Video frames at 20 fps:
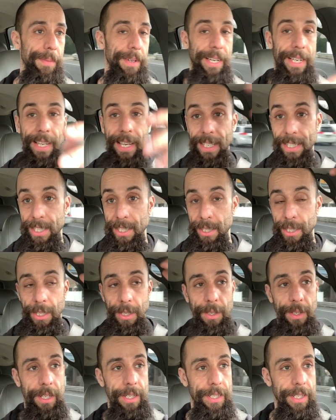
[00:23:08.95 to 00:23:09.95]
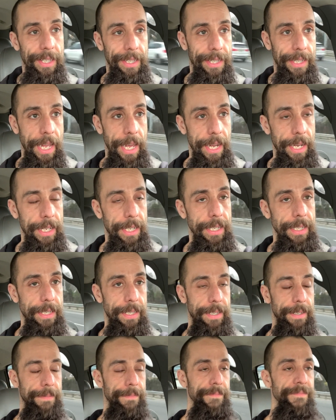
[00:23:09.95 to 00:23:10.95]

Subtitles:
but I guess you do because it's tankless.